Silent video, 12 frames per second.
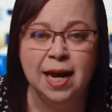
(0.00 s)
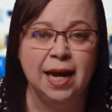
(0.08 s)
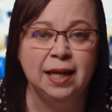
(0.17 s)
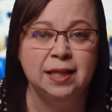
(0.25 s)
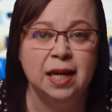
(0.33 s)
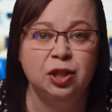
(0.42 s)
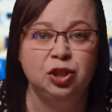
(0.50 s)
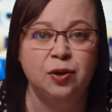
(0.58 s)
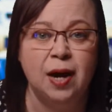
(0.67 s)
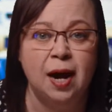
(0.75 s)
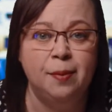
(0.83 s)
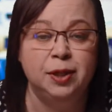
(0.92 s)
It tells you
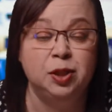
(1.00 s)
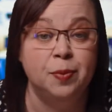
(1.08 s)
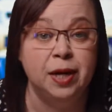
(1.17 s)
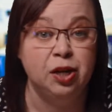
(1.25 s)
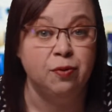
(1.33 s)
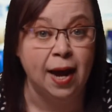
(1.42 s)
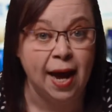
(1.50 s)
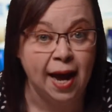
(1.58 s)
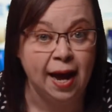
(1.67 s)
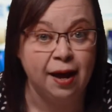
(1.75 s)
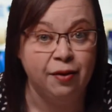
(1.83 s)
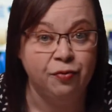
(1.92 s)
how much money you
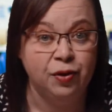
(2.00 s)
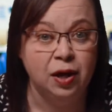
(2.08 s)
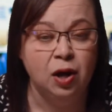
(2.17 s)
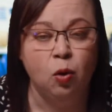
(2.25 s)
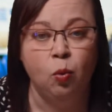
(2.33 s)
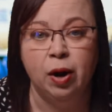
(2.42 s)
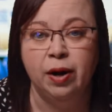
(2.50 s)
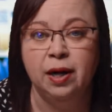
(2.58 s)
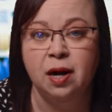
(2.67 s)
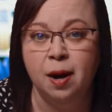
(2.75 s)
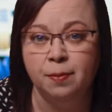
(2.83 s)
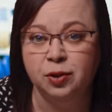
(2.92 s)
have, where
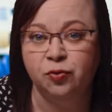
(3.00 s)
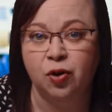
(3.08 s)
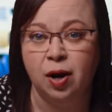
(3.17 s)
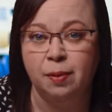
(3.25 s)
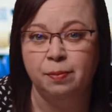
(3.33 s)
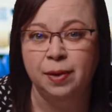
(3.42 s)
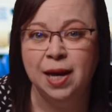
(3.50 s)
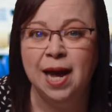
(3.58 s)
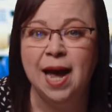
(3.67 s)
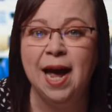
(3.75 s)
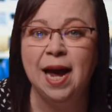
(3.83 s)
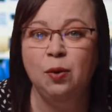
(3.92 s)
it comes from,
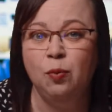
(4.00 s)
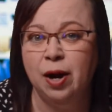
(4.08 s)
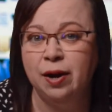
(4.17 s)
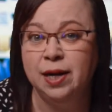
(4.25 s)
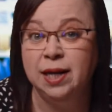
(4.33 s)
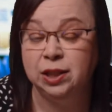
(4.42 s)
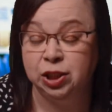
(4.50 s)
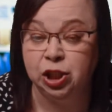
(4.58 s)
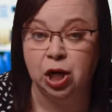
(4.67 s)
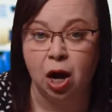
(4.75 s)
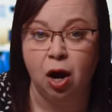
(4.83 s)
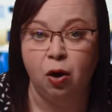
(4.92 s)
and where it needs to
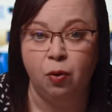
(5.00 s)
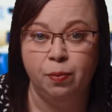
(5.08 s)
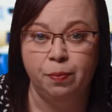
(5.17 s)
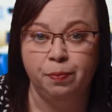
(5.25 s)
go.